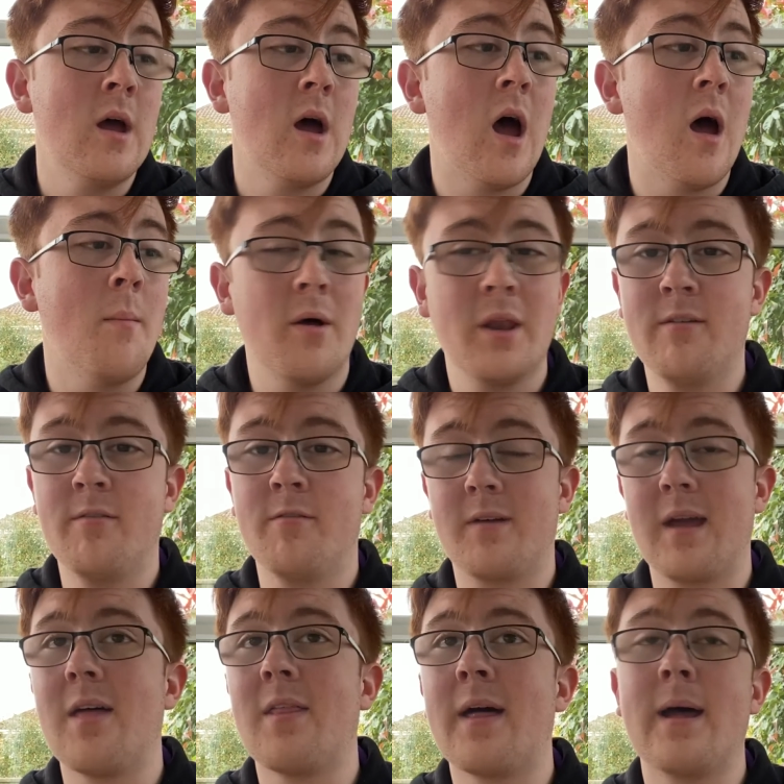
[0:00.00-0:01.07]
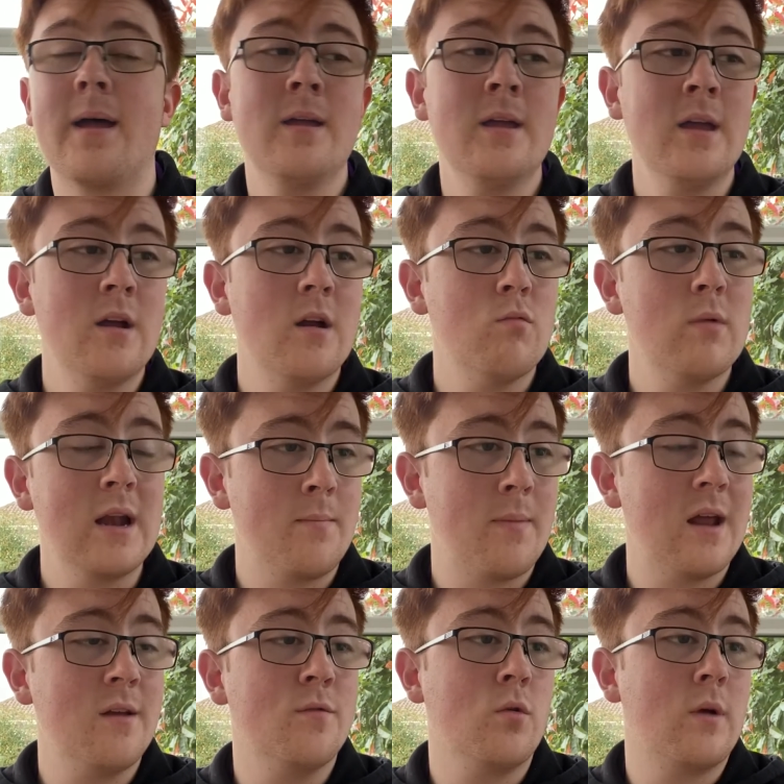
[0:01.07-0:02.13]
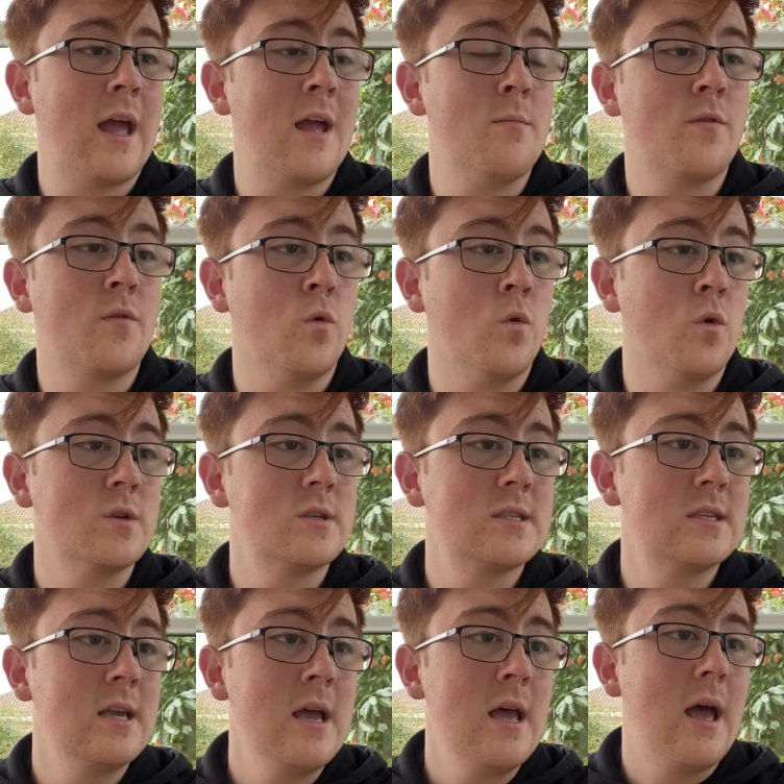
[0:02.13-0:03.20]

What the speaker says: I'll never forget that. A really painful game, of course.